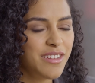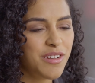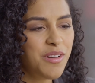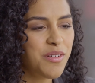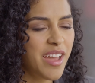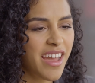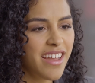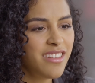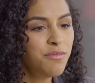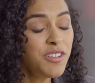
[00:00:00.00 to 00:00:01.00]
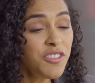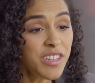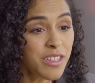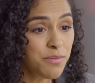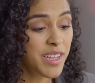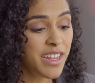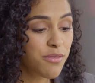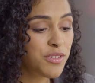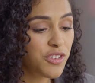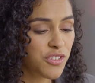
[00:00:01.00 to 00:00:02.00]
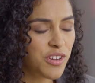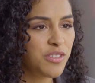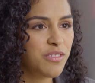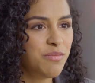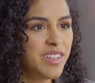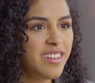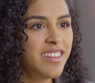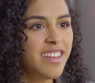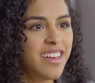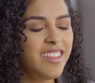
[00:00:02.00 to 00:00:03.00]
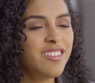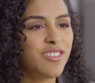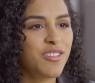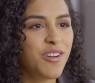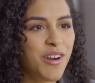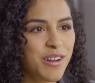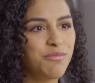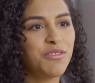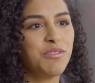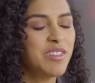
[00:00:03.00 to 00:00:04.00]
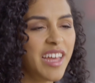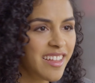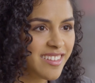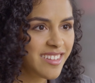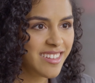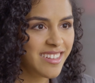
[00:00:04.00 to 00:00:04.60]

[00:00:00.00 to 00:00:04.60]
Like, okay, especially in the beginning when you start Lumen, this is carb roulette.